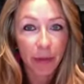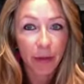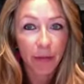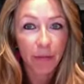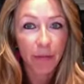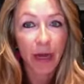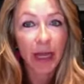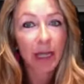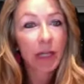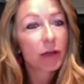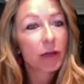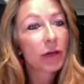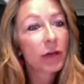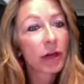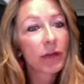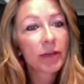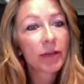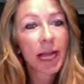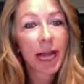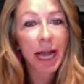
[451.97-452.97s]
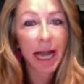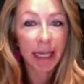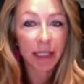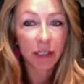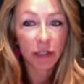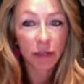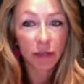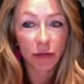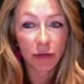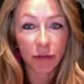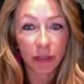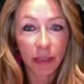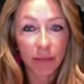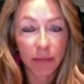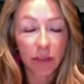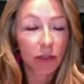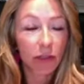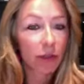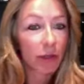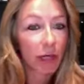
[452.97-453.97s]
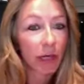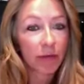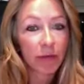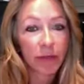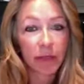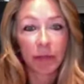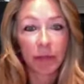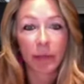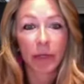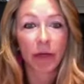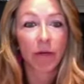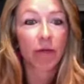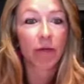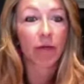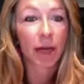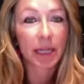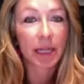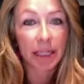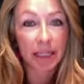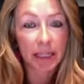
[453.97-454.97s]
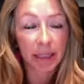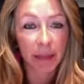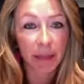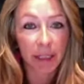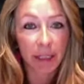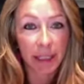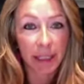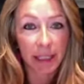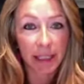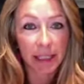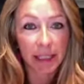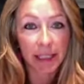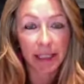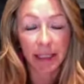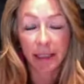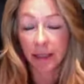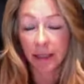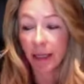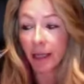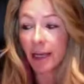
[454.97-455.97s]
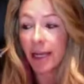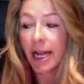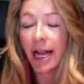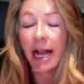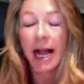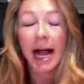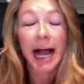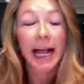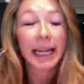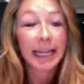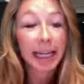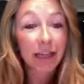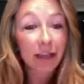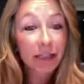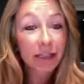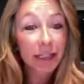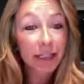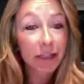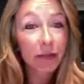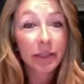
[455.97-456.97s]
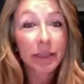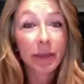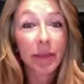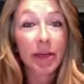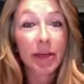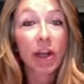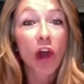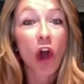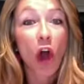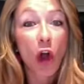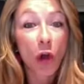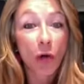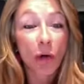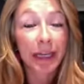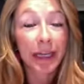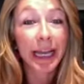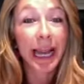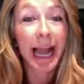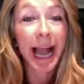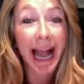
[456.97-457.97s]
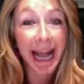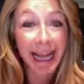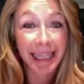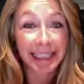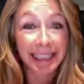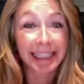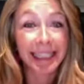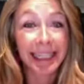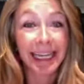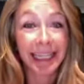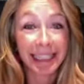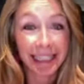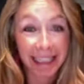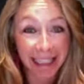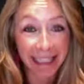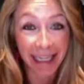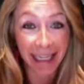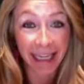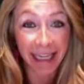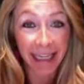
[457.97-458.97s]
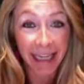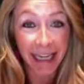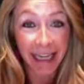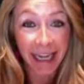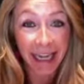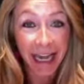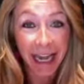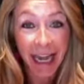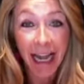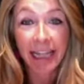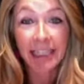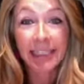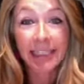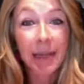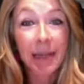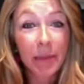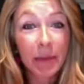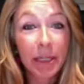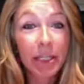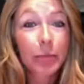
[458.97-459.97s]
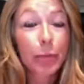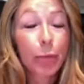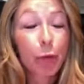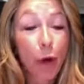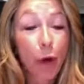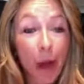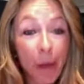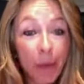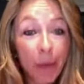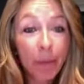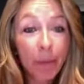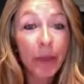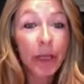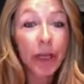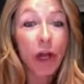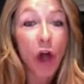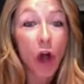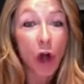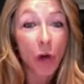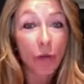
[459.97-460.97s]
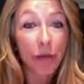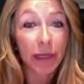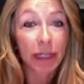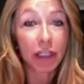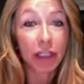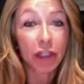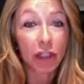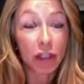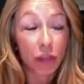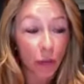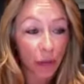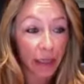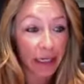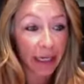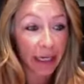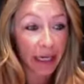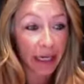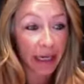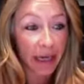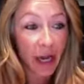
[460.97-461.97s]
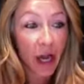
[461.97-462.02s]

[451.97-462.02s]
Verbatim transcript: right? You don't have to hide your dreams. You don't have to be afraid that somebody's going to steal it. I guarantee you, somebody already has the idea and somebody's probably already doing it,